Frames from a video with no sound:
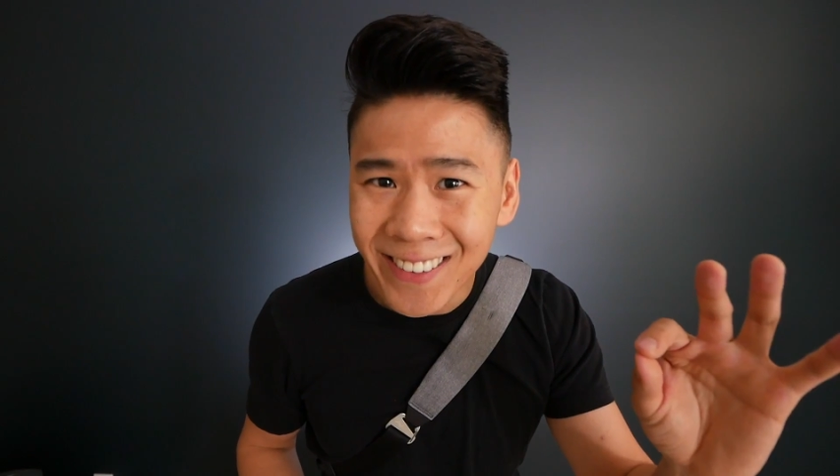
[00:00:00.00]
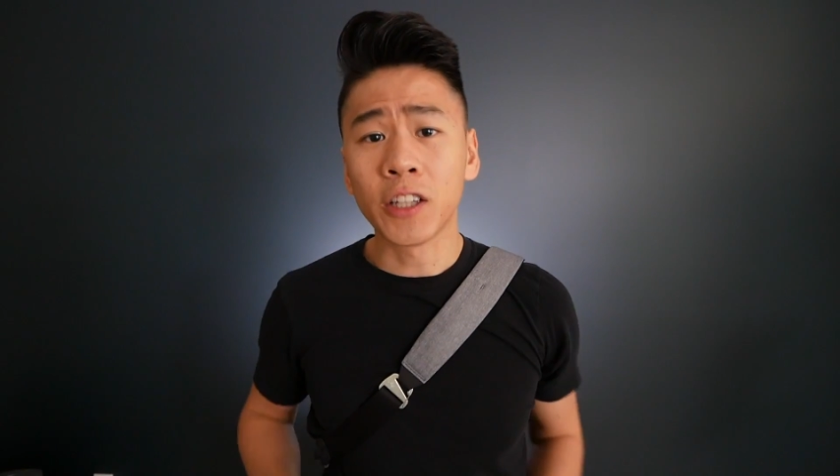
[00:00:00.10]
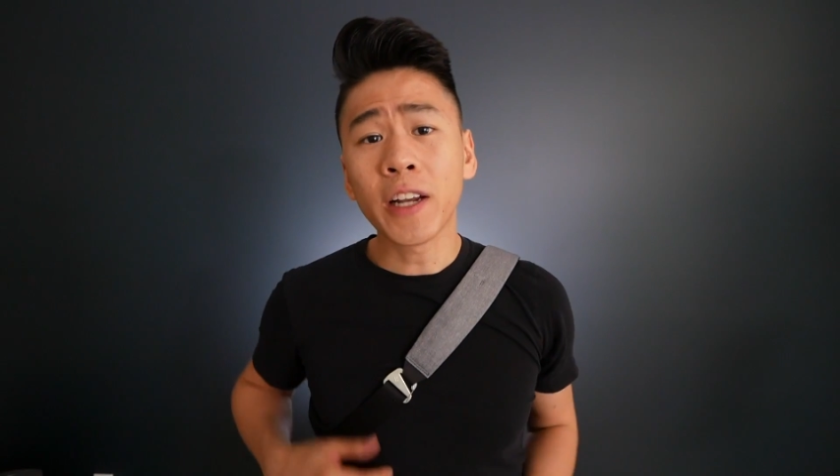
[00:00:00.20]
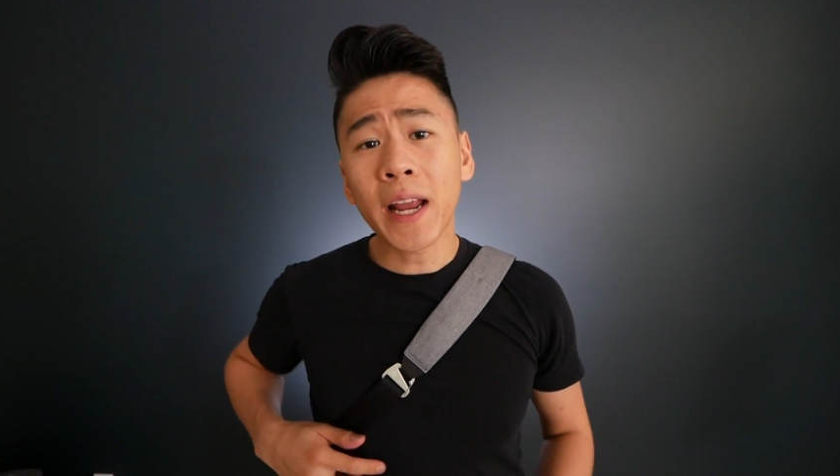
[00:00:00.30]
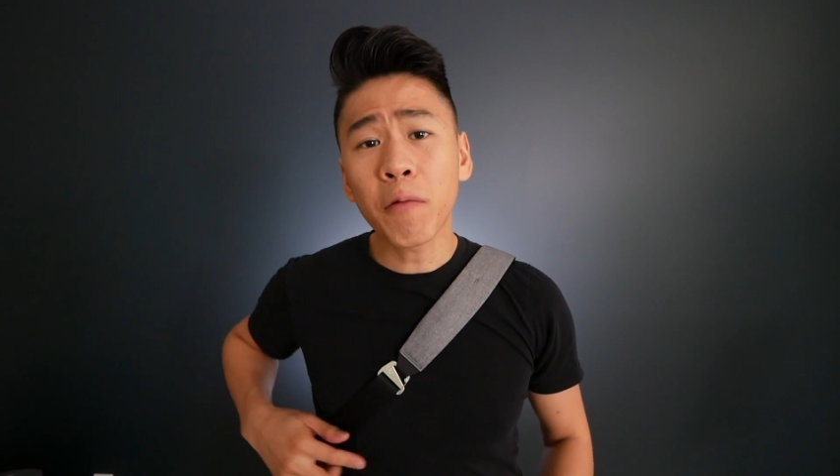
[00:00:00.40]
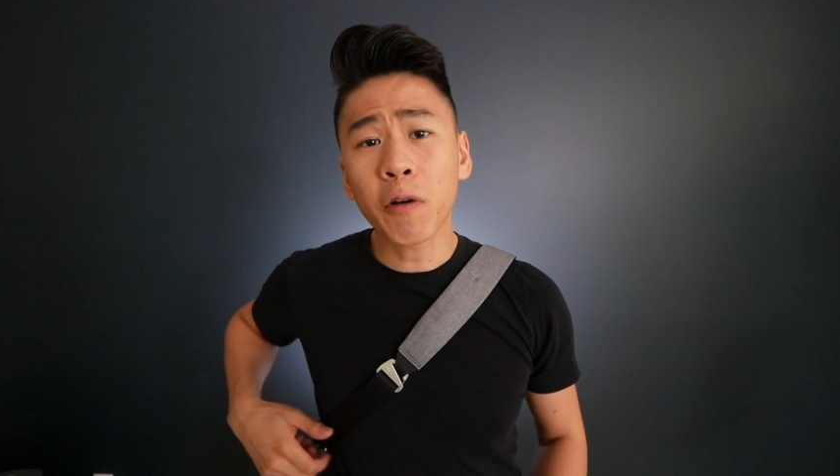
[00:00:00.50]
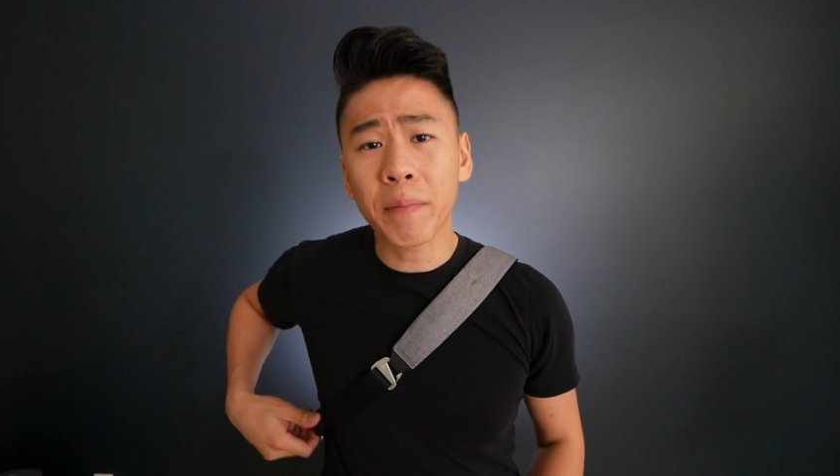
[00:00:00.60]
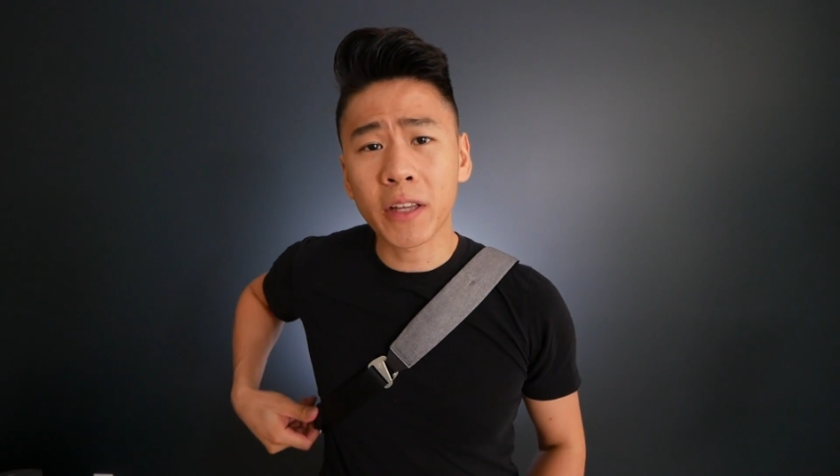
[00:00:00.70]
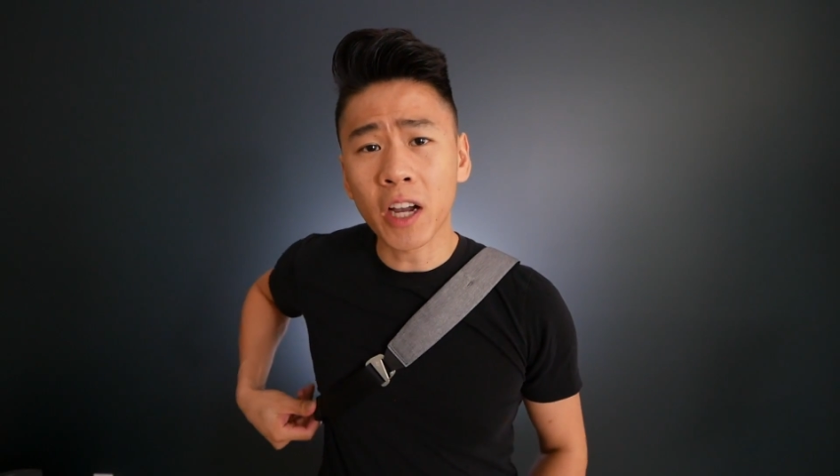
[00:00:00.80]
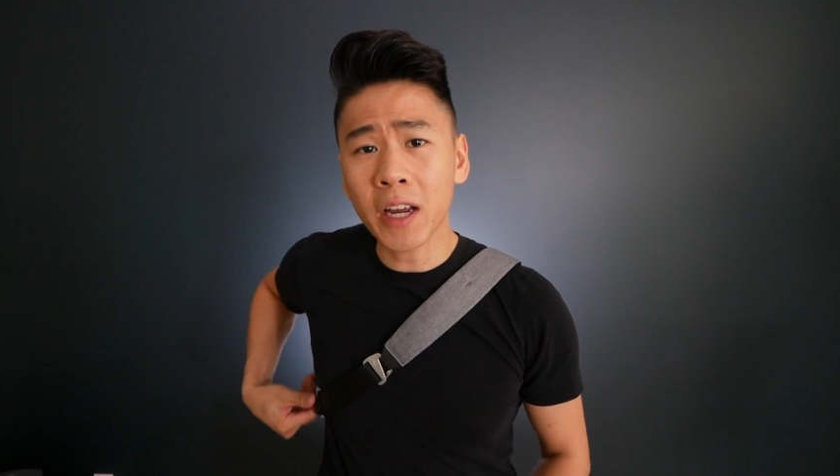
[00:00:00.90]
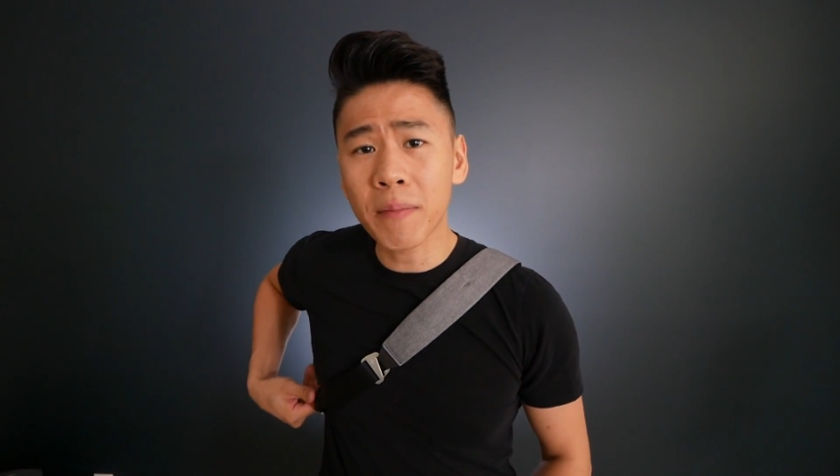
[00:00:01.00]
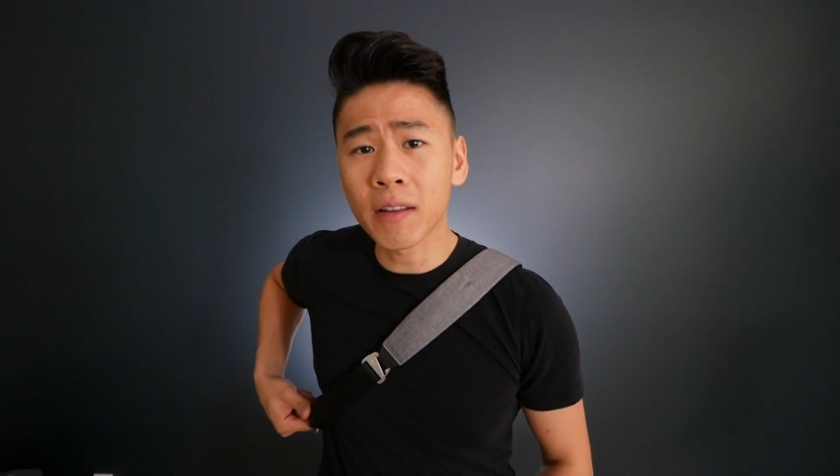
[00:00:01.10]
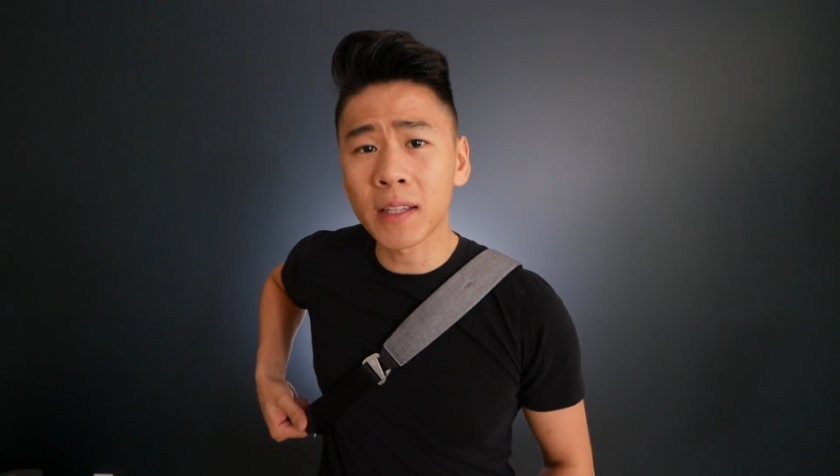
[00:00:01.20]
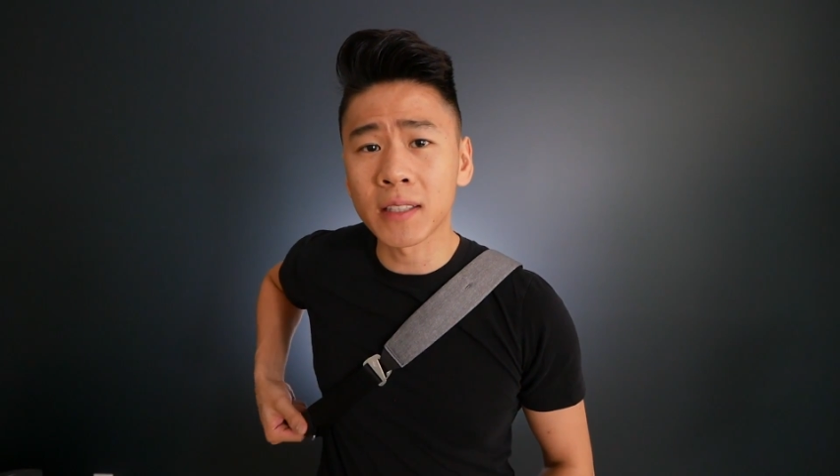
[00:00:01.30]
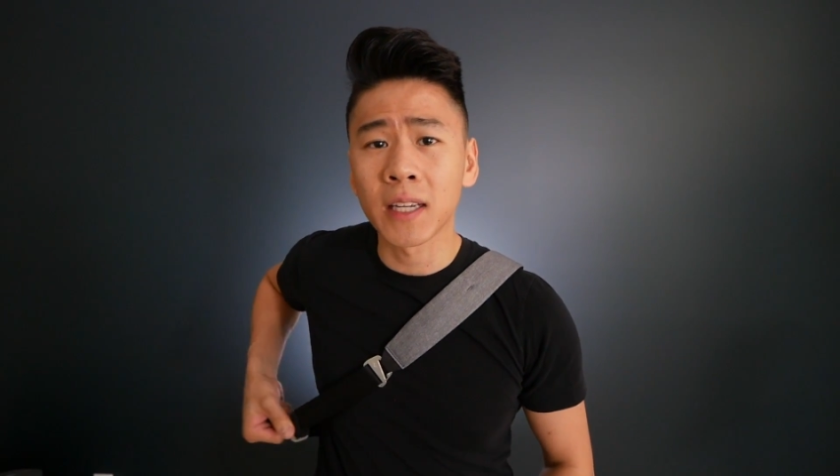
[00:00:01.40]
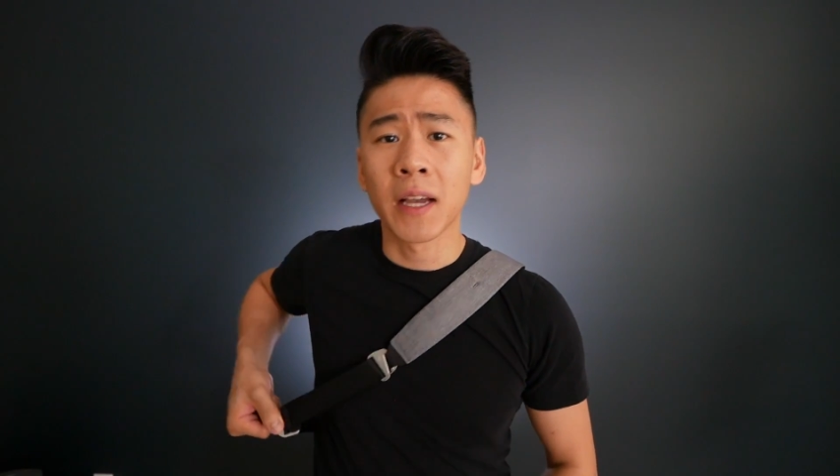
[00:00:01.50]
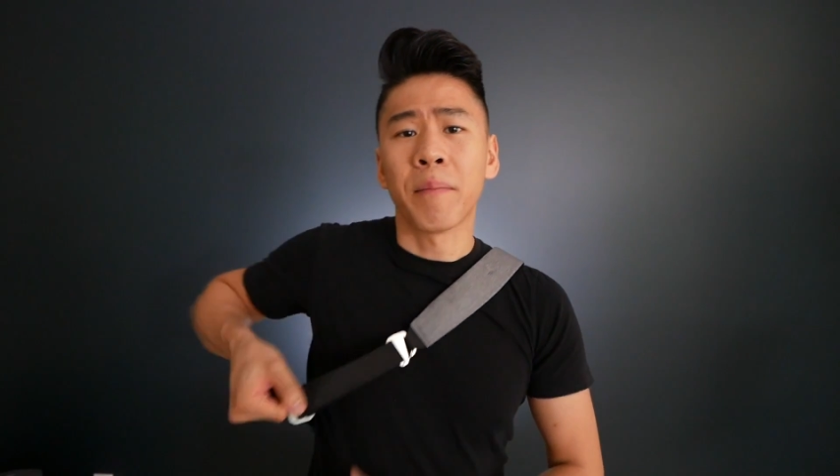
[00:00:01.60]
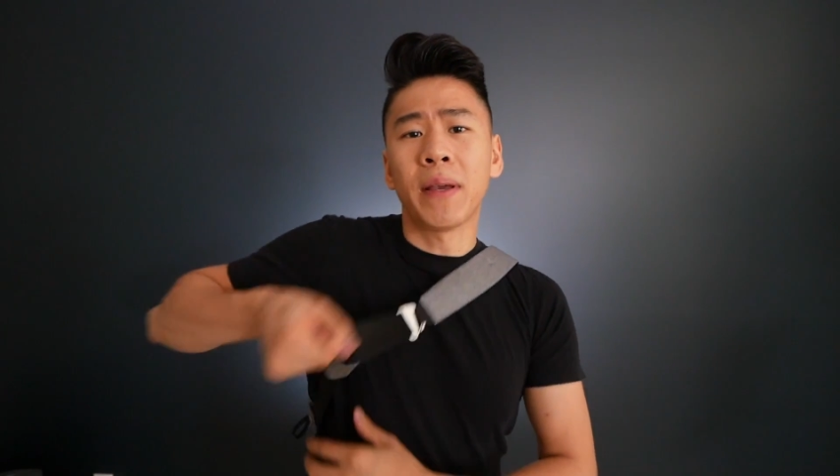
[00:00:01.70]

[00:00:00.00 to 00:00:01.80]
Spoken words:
And today we're going to be talking about this